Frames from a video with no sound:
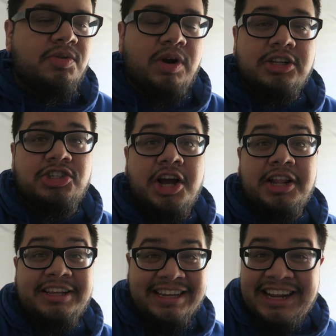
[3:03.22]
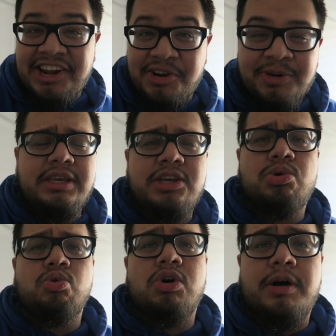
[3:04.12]
Ron Jolly. Hello. He
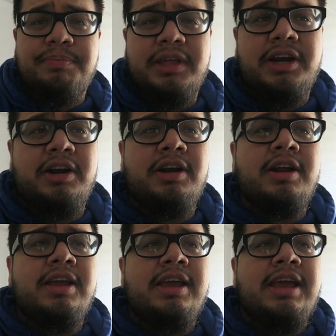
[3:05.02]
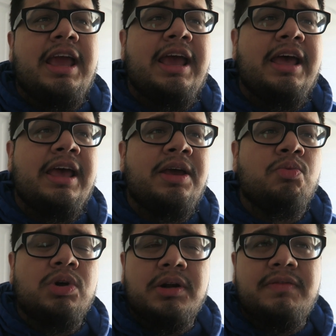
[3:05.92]
grew up there
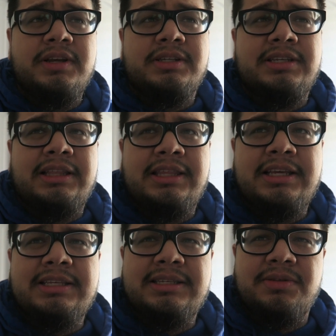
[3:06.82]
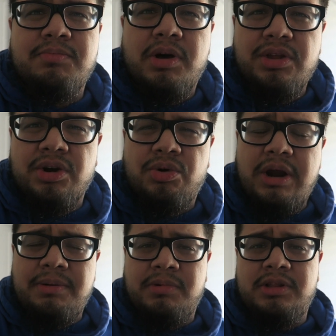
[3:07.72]
and one of his, I think he said mother or
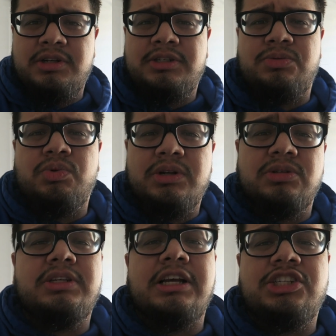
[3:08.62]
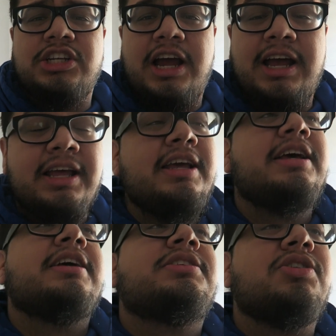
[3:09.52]
grandmother's windows got shot.
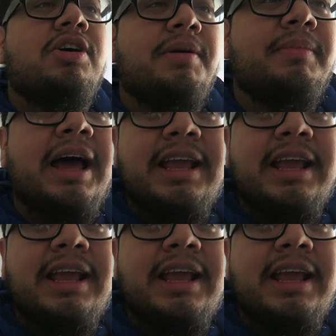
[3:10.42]
So I'm